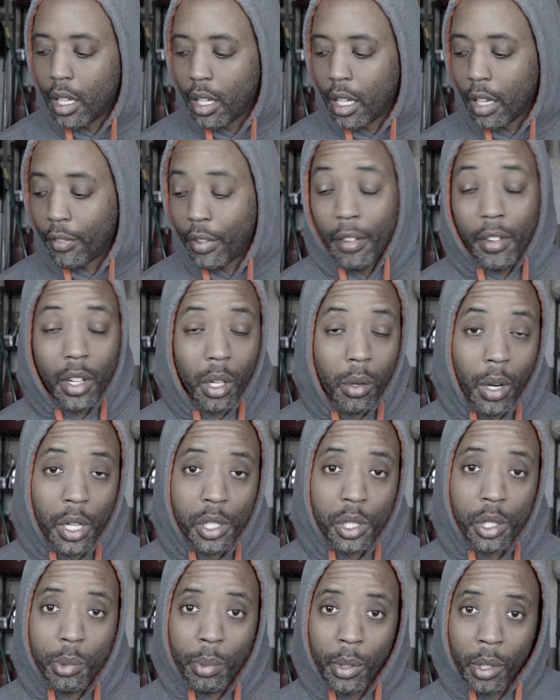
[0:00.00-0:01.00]
If you have any
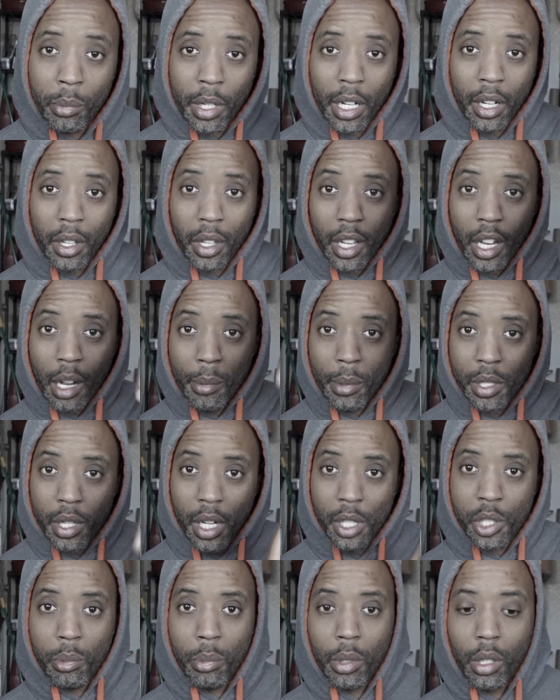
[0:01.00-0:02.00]
questions, put them down in the comment
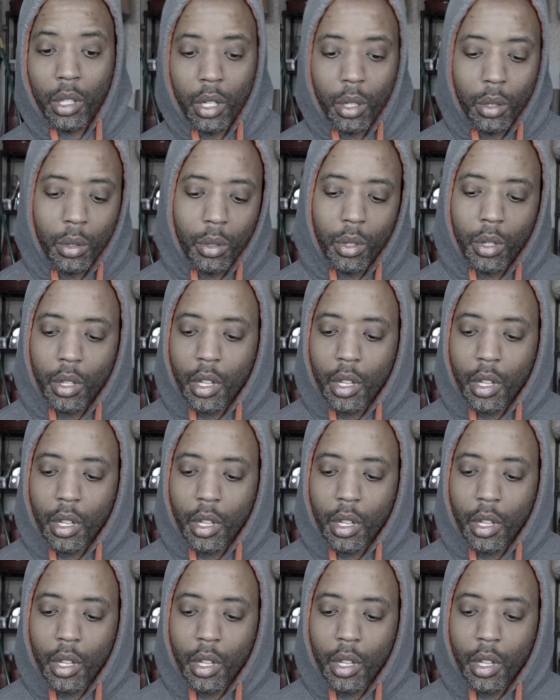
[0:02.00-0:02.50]
section below.